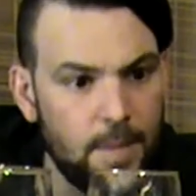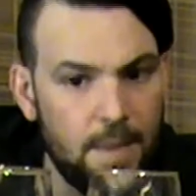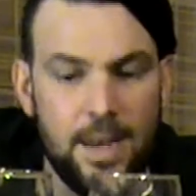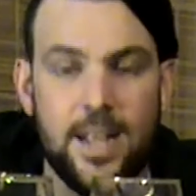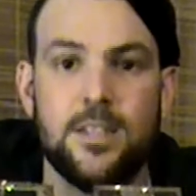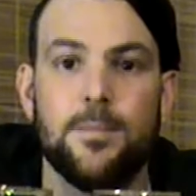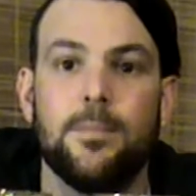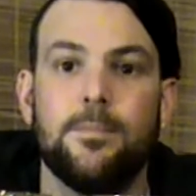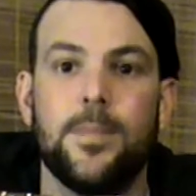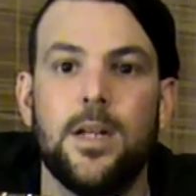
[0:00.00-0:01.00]
They need some
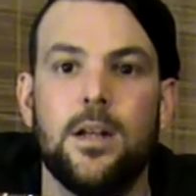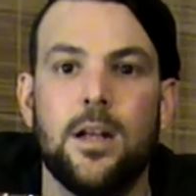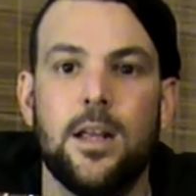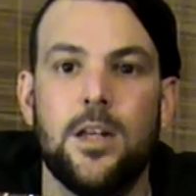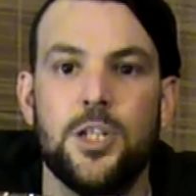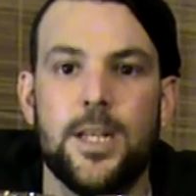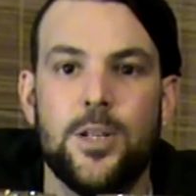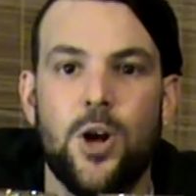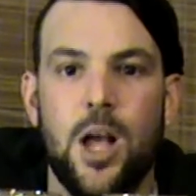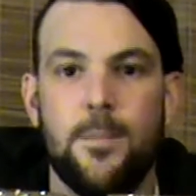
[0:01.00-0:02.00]
conditioning
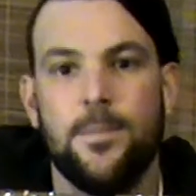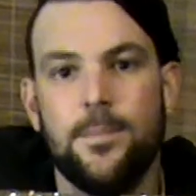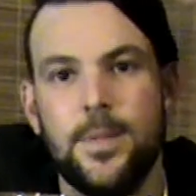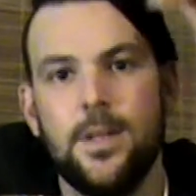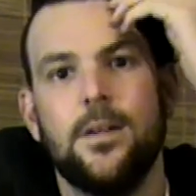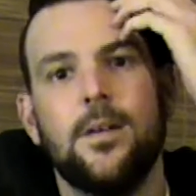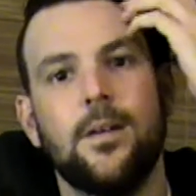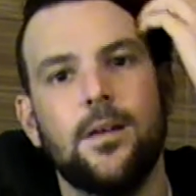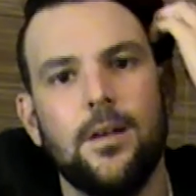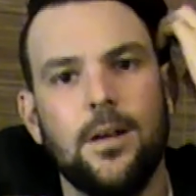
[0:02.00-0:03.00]
time
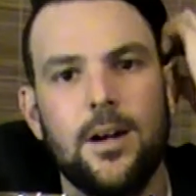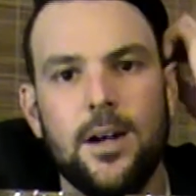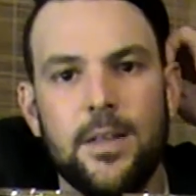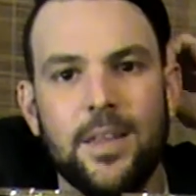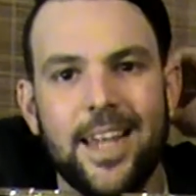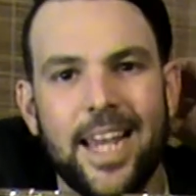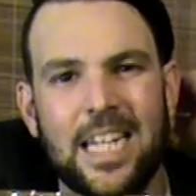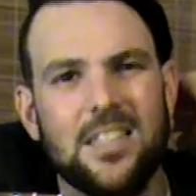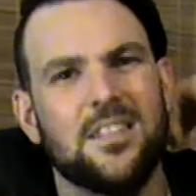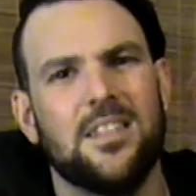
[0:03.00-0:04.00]
in the
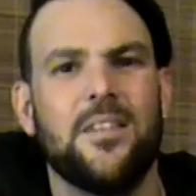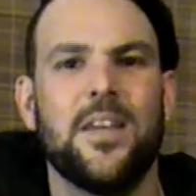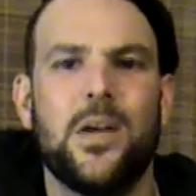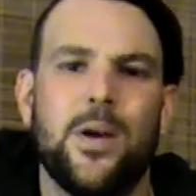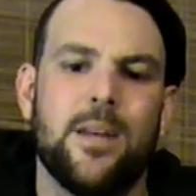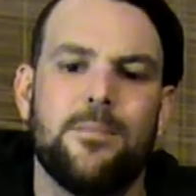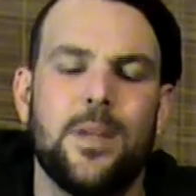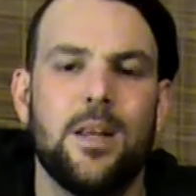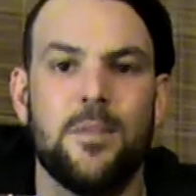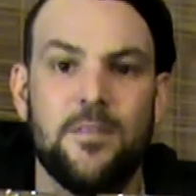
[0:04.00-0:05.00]
kegs and stuff anyway,
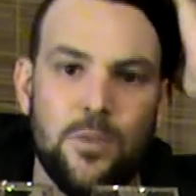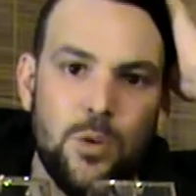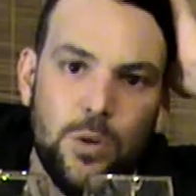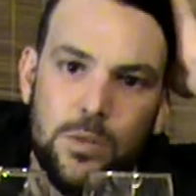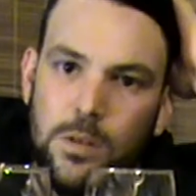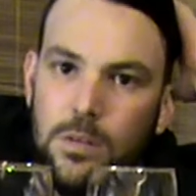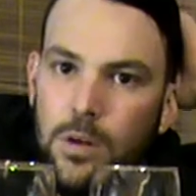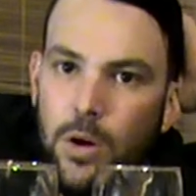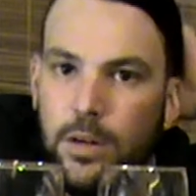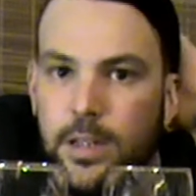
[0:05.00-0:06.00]
before
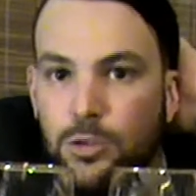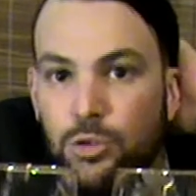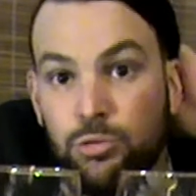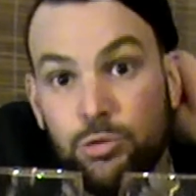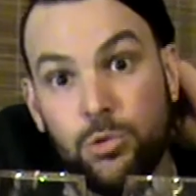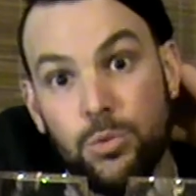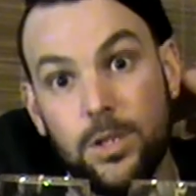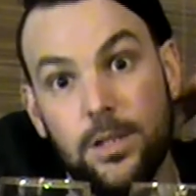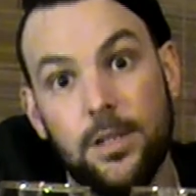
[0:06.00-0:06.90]
I'll get a true